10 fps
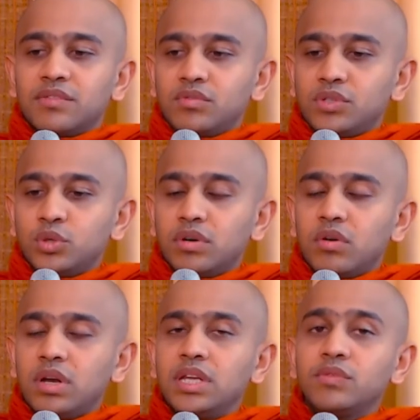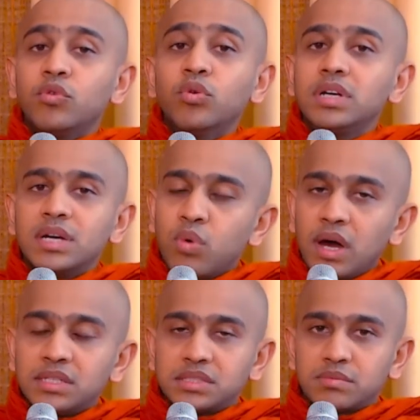You were only wounded
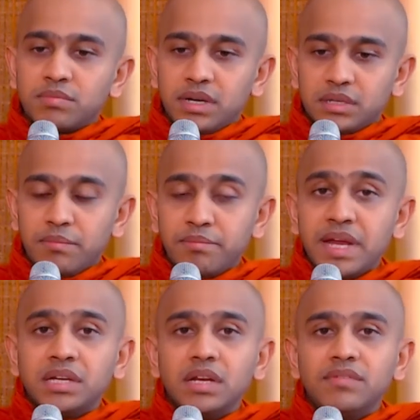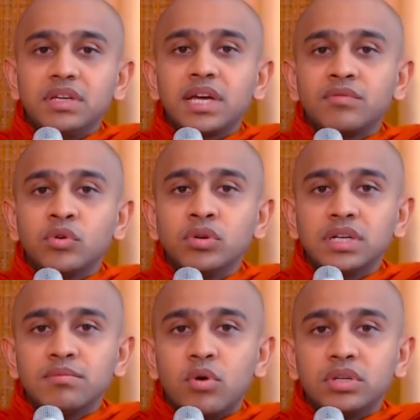once, but mentally we get wounded
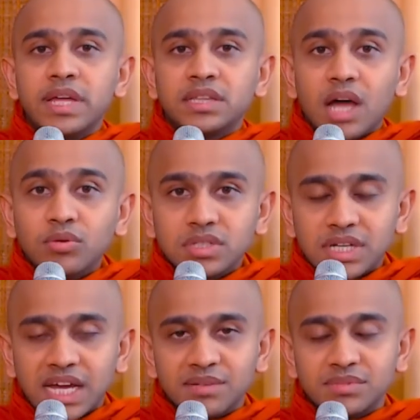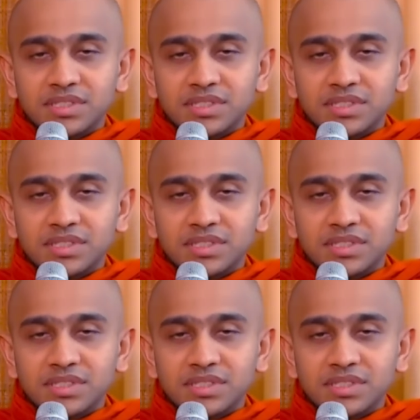more than 1,000 times.